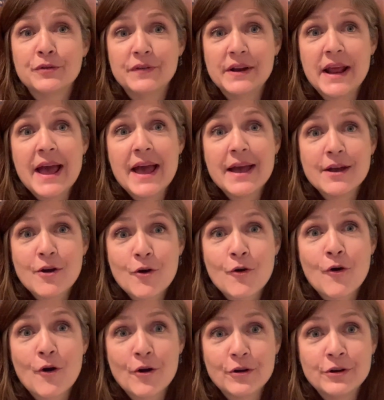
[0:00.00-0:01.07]
of an egg
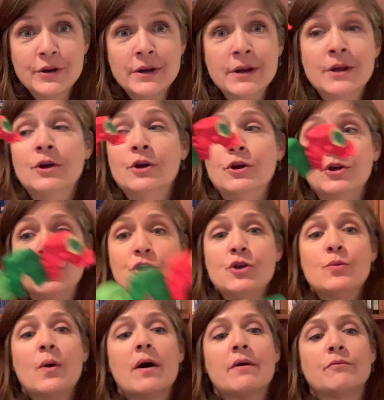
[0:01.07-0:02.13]
carton,
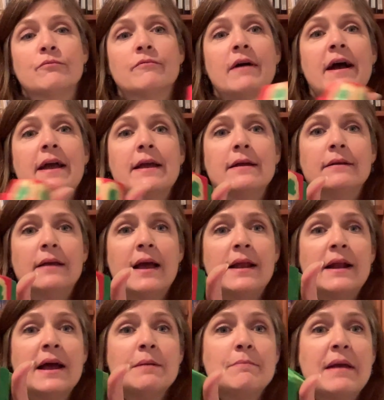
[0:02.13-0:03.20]
you are right. And
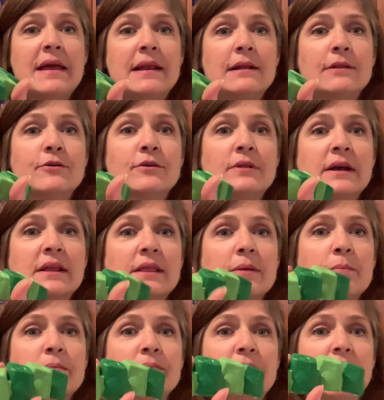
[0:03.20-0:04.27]
I made it look like
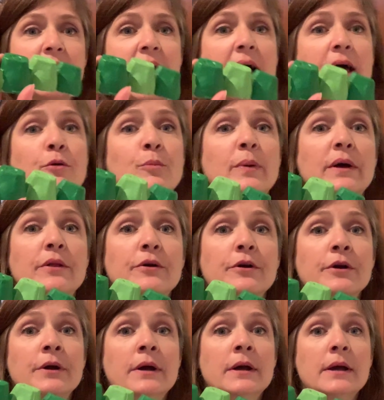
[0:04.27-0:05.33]
the
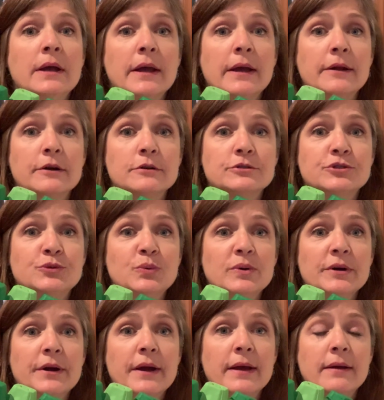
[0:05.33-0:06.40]
caterpillar in our
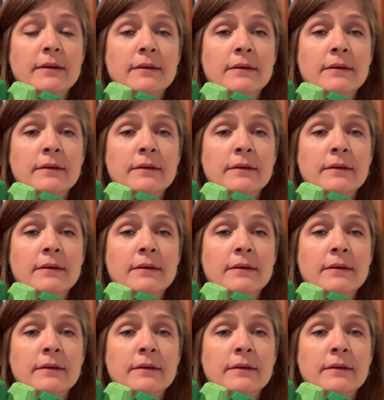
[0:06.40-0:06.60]
story.